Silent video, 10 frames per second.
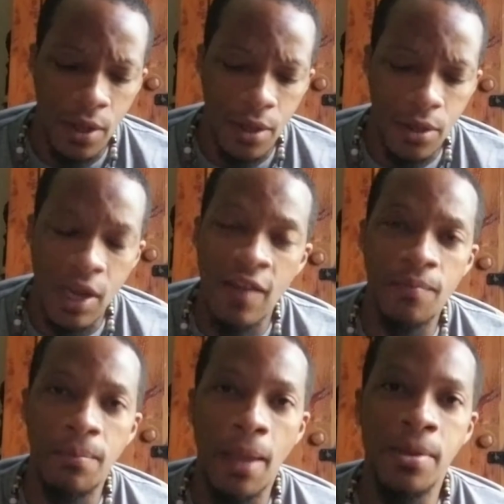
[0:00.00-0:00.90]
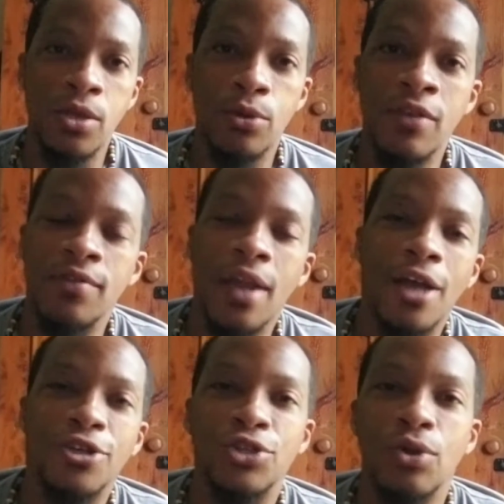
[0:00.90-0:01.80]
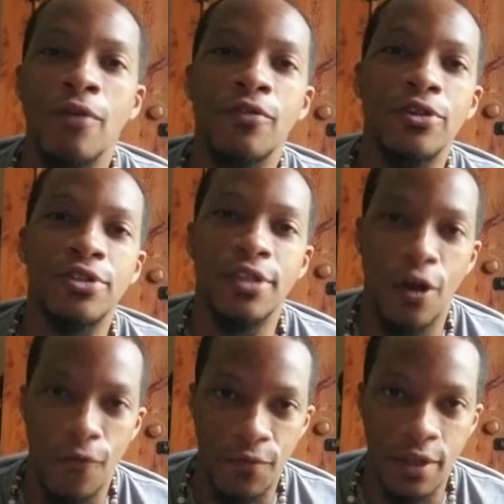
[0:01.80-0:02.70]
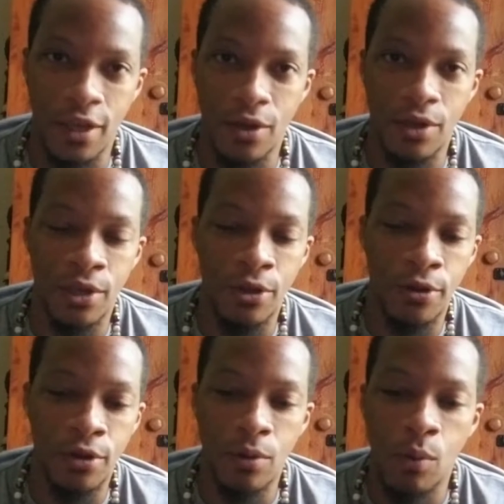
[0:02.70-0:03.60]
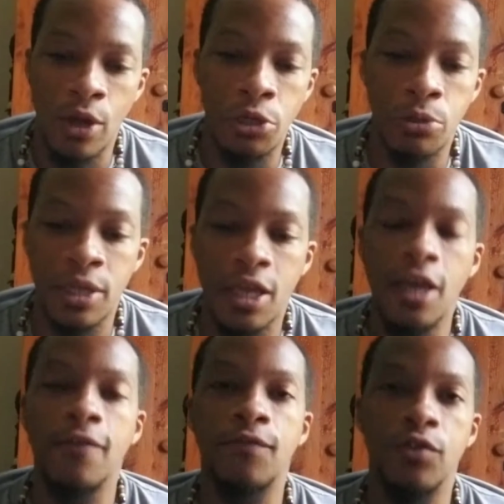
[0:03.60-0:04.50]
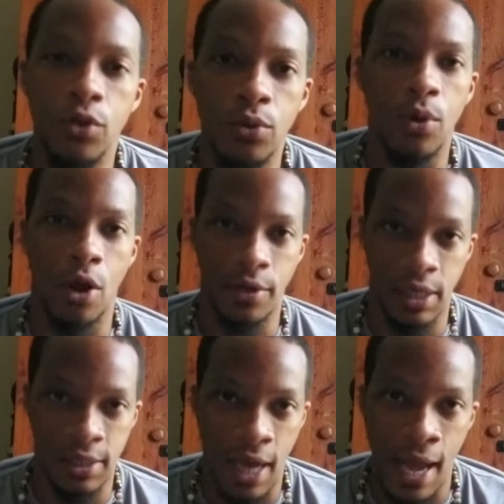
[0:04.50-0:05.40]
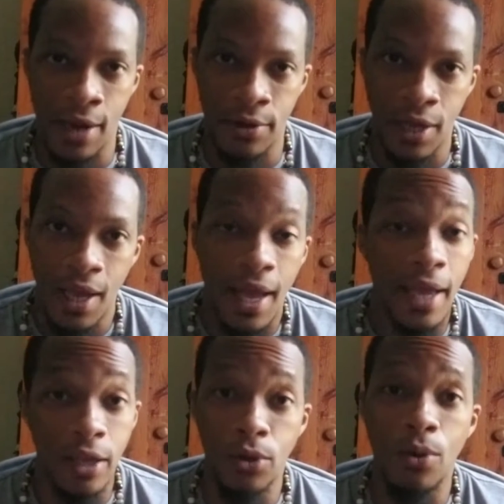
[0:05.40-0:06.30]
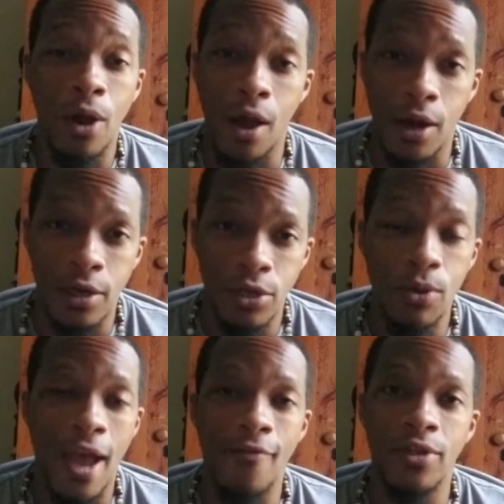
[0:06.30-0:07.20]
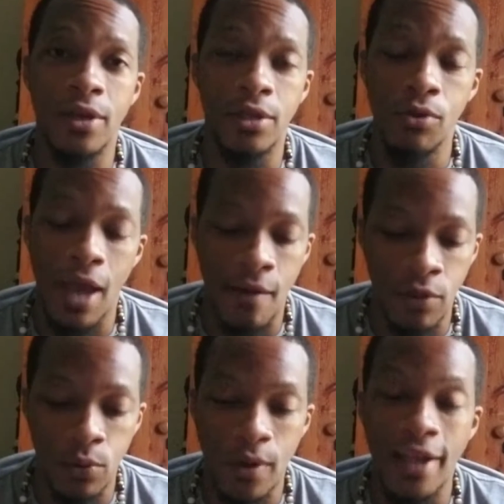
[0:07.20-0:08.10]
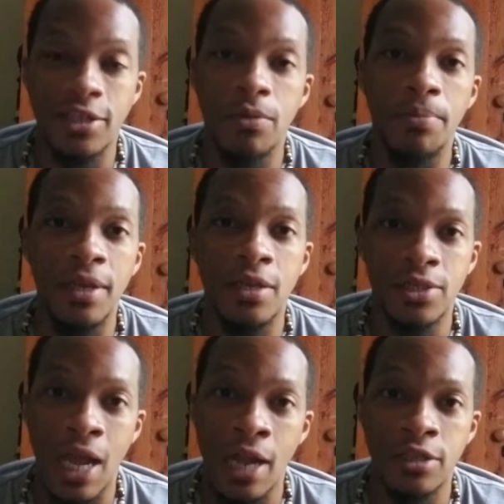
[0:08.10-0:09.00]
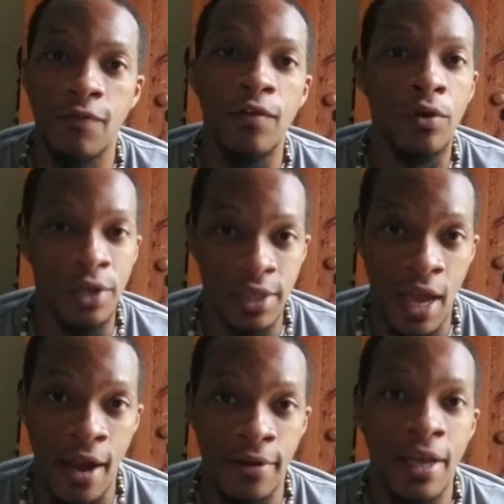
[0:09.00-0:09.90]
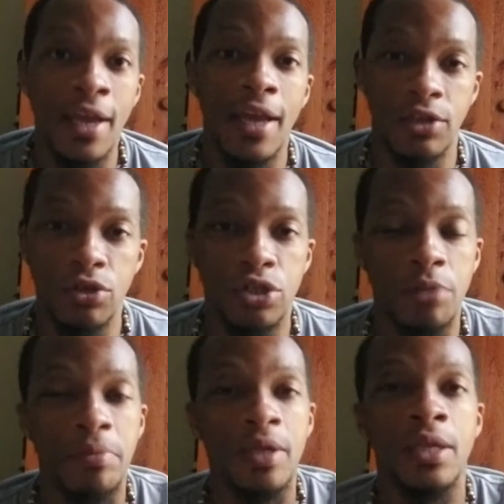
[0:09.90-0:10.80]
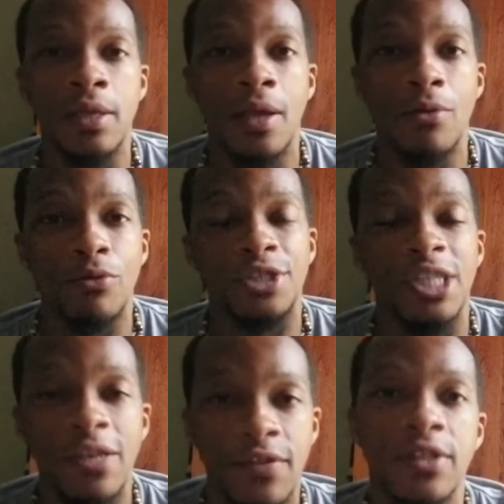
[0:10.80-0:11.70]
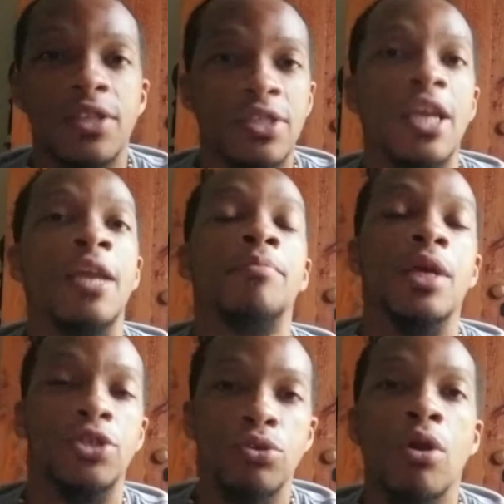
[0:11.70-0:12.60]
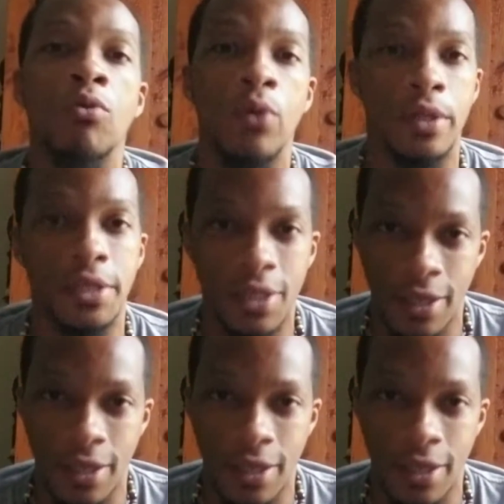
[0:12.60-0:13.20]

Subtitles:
maybe you're even not sure of yourself, and you're wondering if you are desired, and you are. You have the right to be desired, to feel desired, and you should be receiving the same that you are willing to